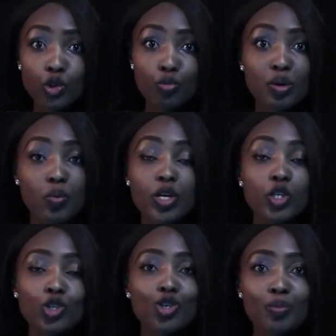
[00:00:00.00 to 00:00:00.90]
to be where you
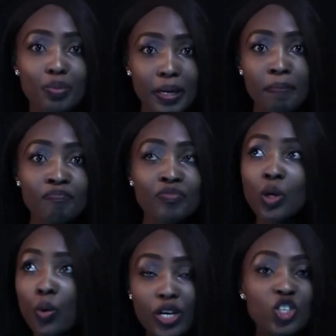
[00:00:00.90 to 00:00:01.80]
should be, the
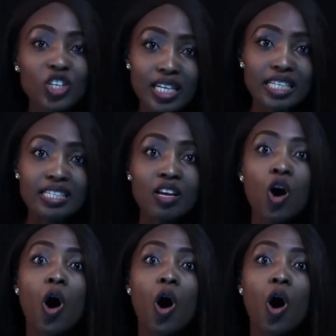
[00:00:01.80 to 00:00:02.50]
question is,